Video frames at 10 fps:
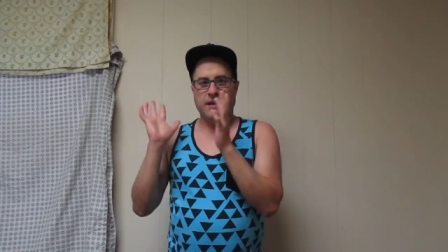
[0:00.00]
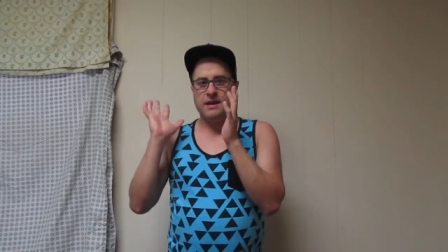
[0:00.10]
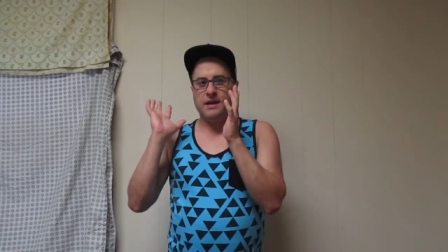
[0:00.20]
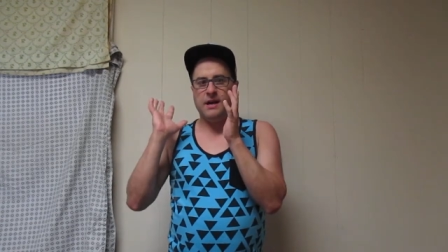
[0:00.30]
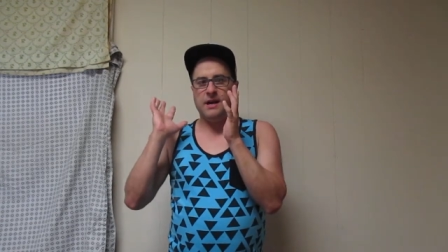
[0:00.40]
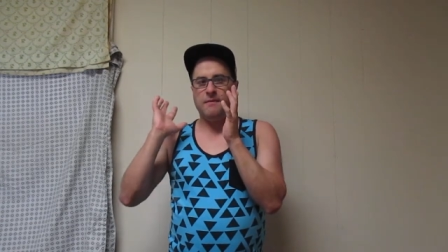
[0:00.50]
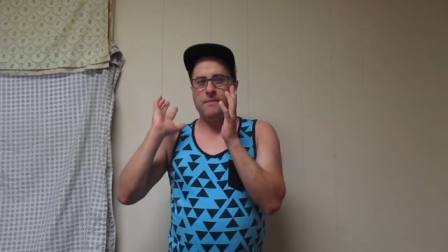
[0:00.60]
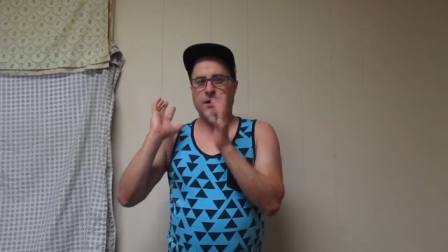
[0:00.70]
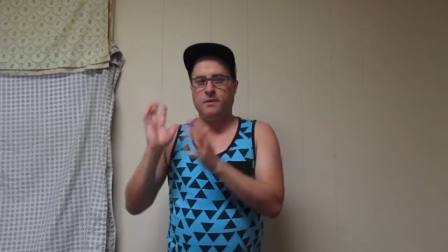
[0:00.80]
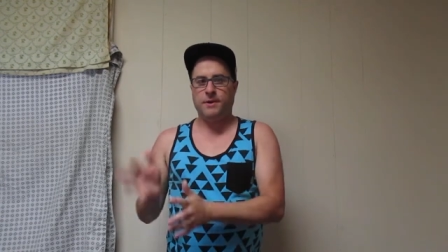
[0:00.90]
I'm
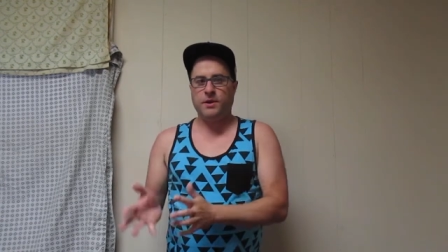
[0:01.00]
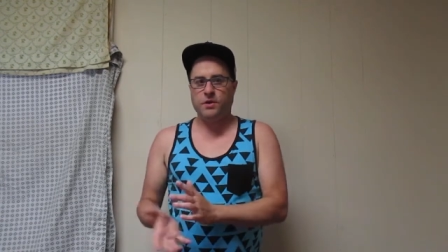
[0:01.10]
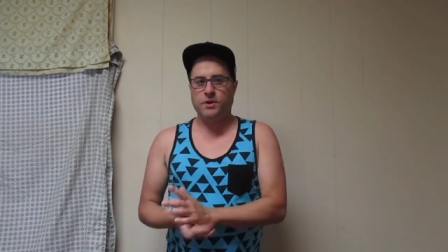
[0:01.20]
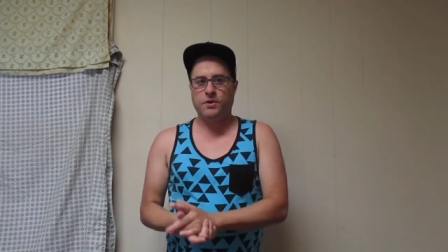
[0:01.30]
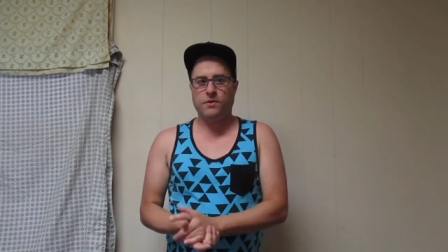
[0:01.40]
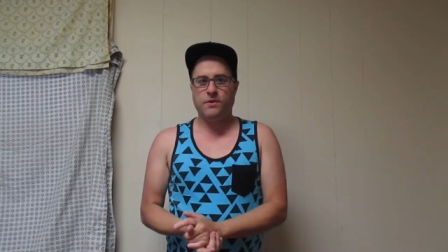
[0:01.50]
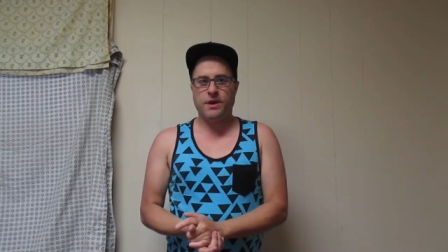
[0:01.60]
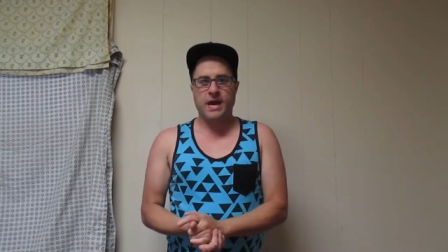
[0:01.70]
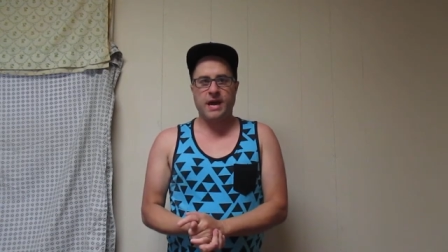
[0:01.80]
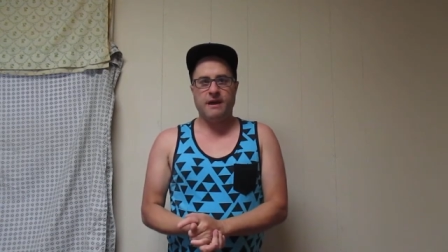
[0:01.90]
going to be going to
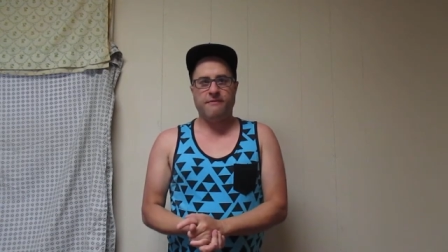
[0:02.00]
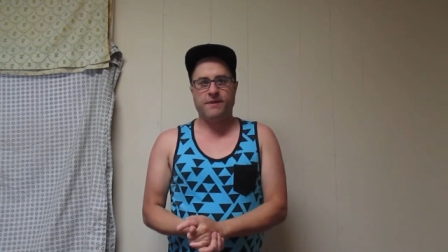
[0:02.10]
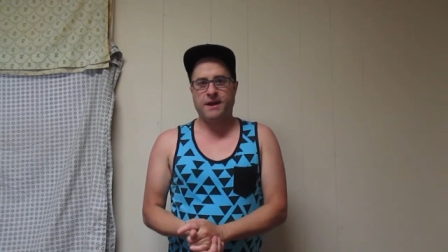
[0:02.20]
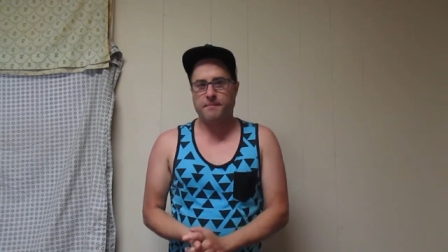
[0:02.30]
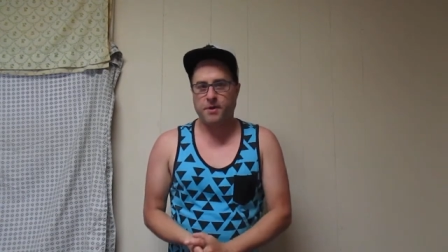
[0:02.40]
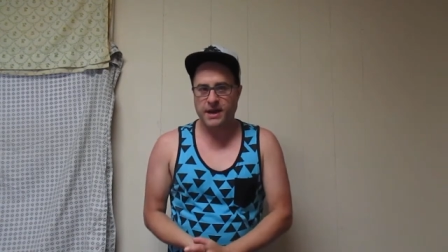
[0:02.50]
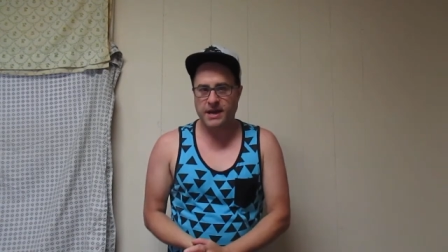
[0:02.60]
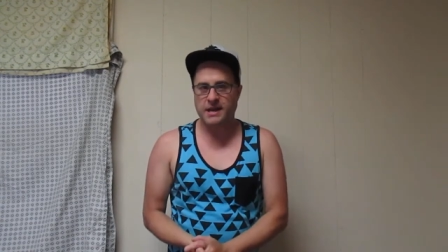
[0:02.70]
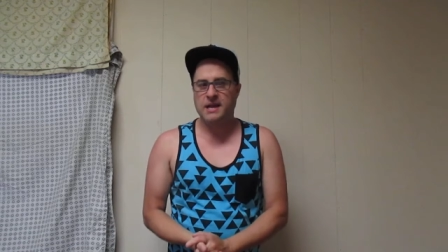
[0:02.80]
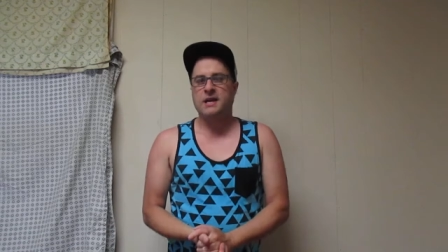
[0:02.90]
a frat
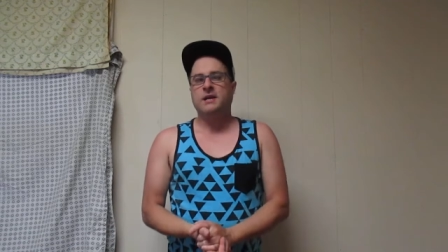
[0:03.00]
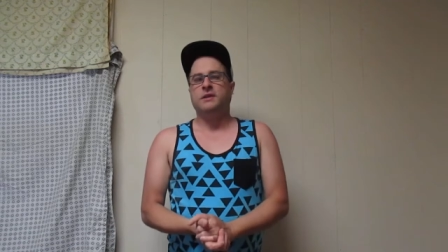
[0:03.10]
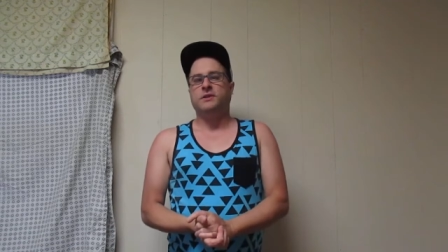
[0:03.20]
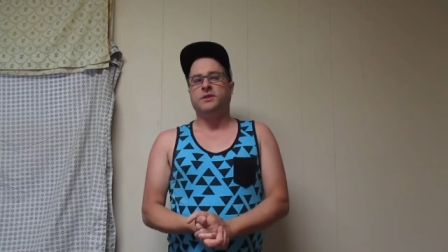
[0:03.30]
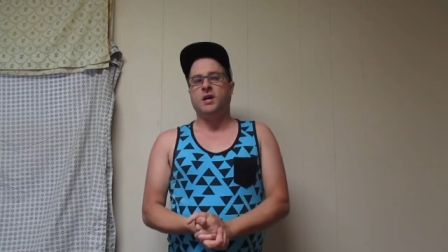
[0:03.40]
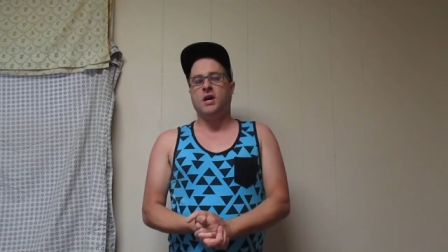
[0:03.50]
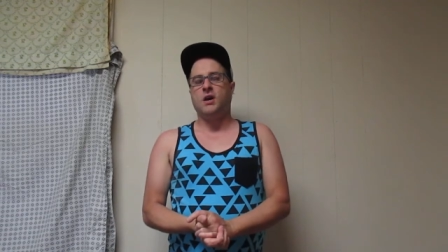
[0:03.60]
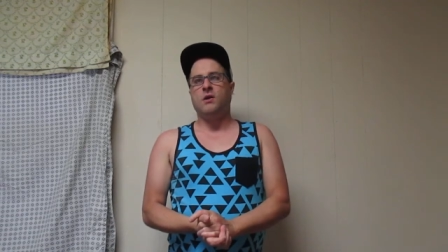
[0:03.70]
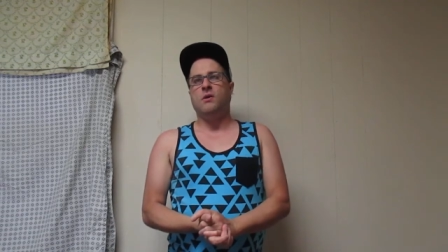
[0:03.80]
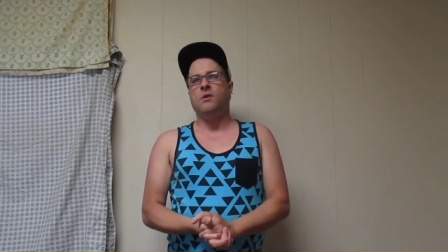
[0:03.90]
party.
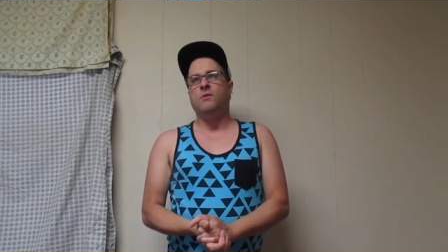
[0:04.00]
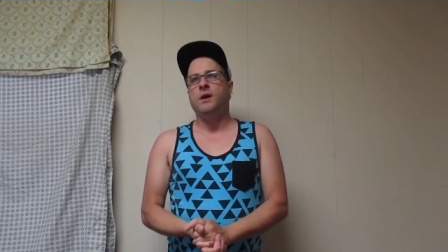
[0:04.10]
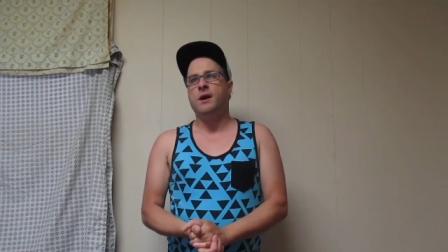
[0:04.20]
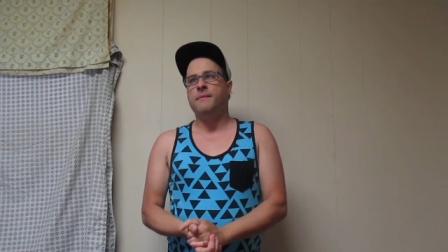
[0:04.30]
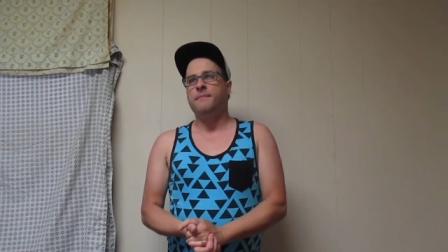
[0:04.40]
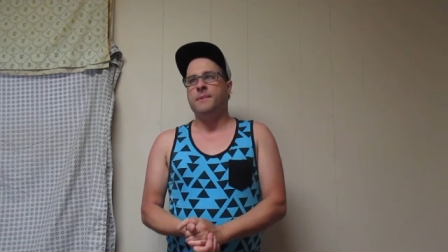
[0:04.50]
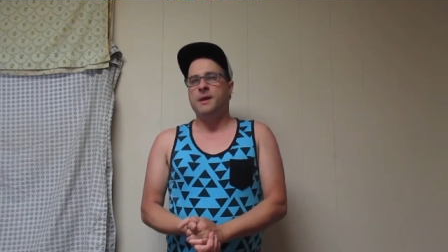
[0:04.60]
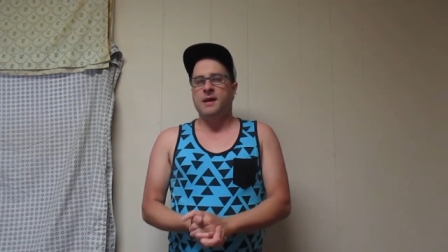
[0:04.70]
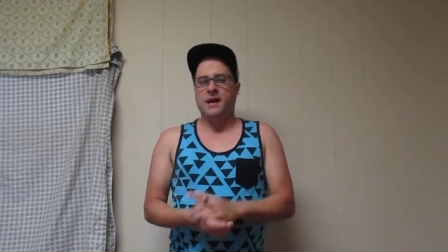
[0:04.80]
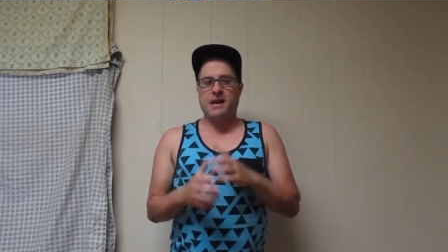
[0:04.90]
So
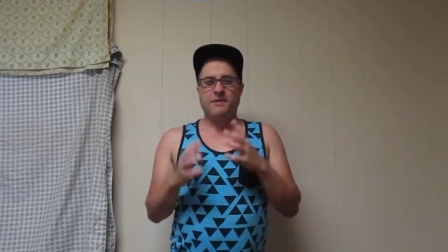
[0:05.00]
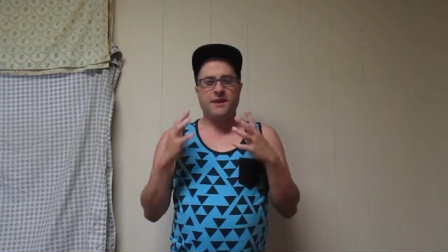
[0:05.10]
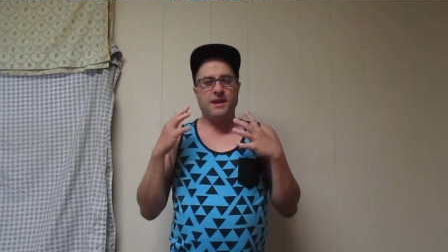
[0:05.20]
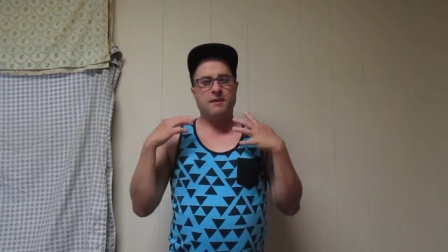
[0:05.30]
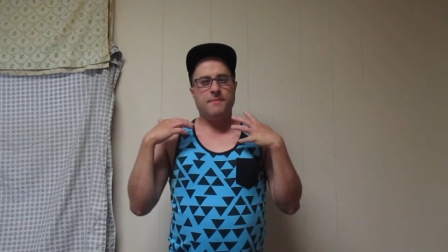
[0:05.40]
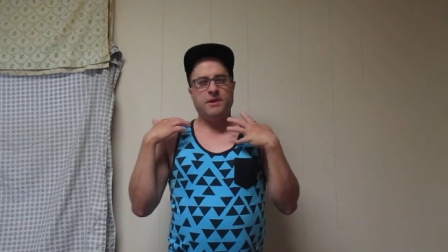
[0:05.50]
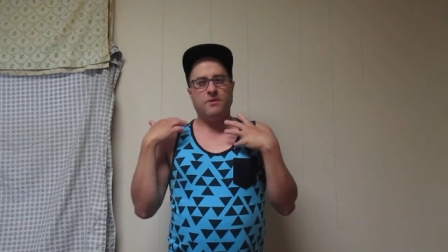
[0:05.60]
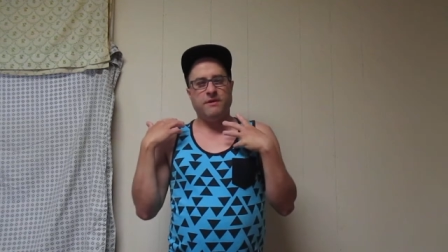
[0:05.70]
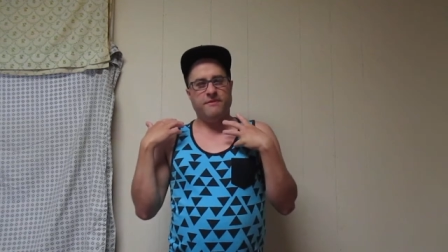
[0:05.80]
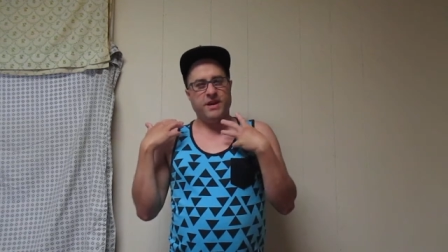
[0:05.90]
I don't think I'm going to be
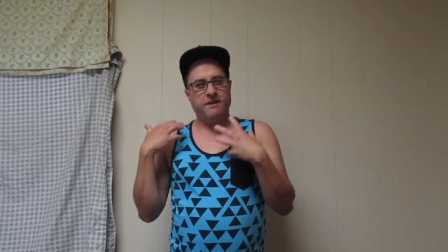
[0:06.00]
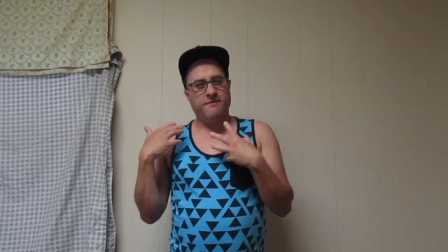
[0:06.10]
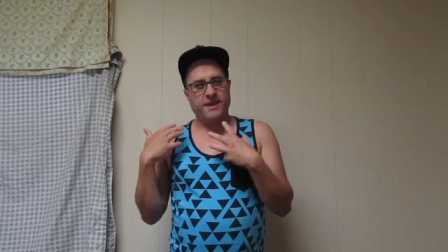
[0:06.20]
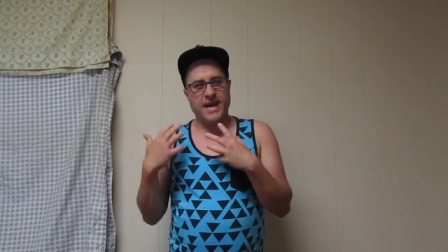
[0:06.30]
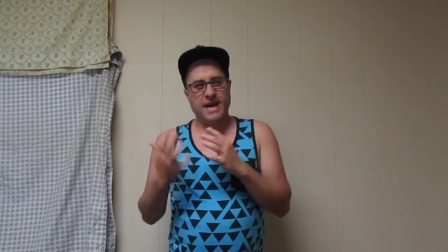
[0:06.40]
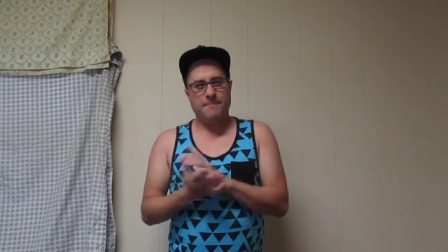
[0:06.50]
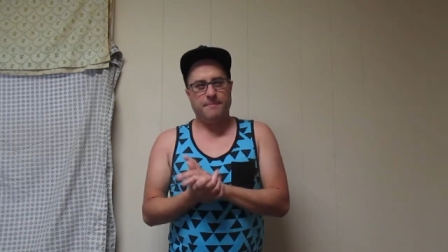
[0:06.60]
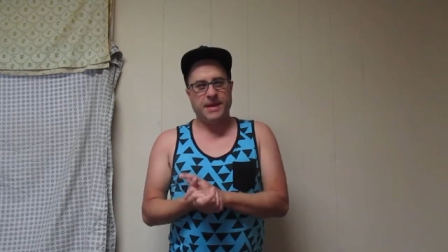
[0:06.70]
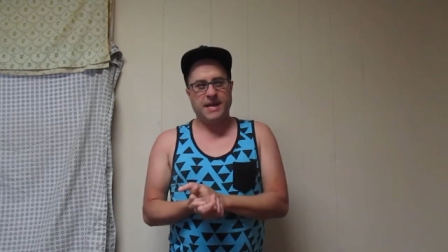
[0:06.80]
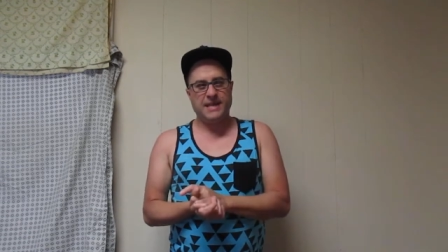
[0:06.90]
doing a video for that
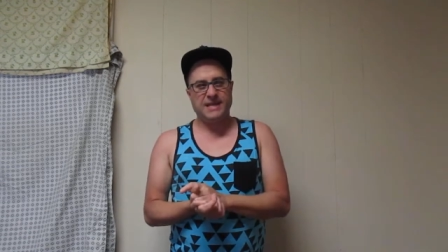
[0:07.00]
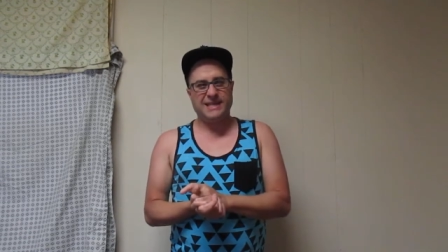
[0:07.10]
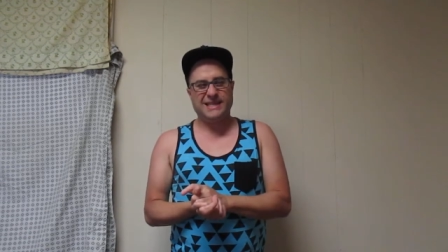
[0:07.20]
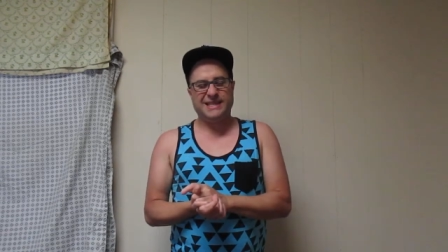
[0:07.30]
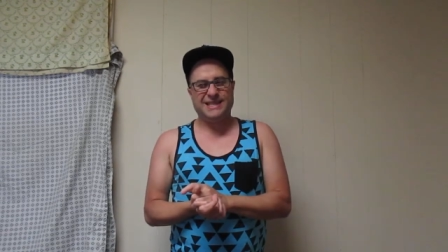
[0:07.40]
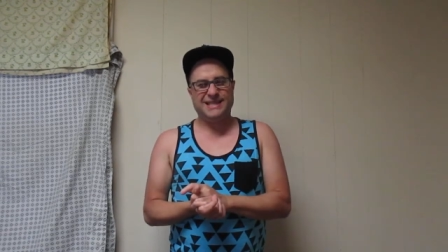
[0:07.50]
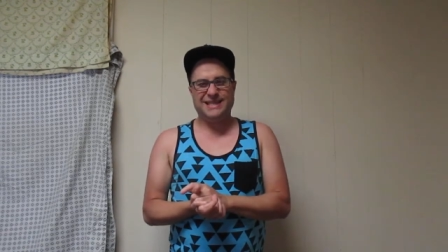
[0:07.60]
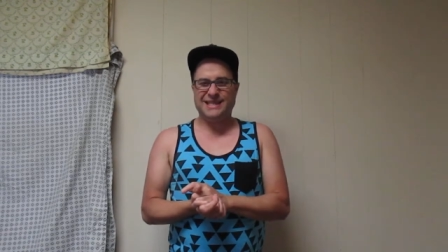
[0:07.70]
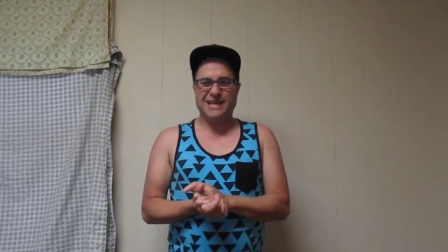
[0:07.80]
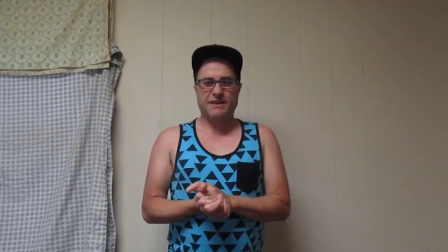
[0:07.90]
because
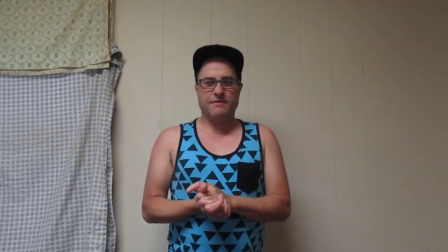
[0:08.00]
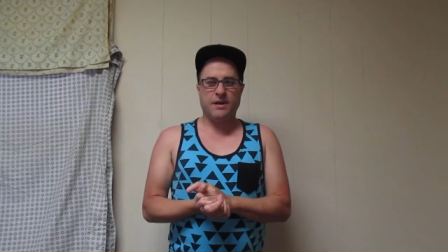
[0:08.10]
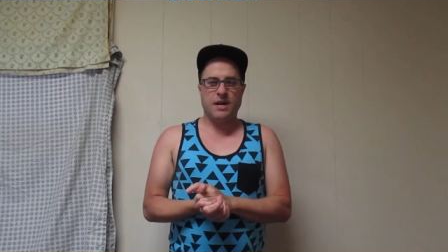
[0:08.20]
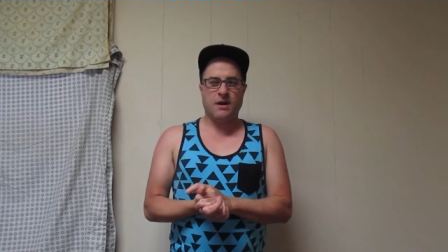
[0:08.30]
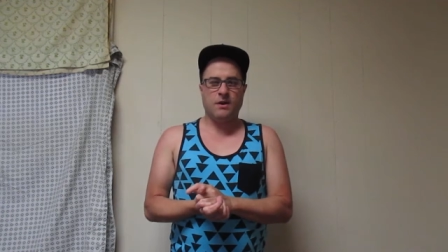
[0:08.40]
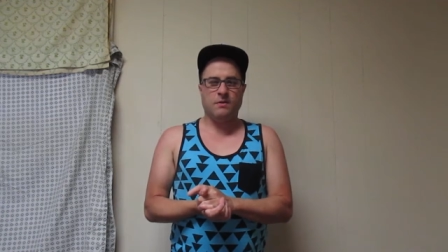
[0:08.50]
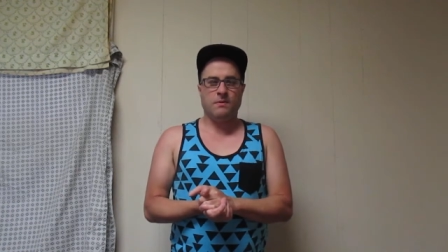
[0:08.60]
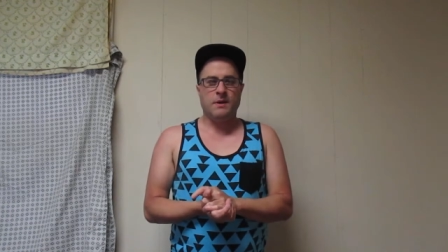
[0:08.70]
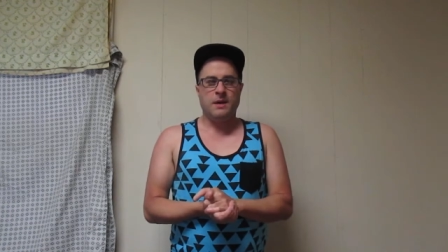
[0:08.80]
I don't know.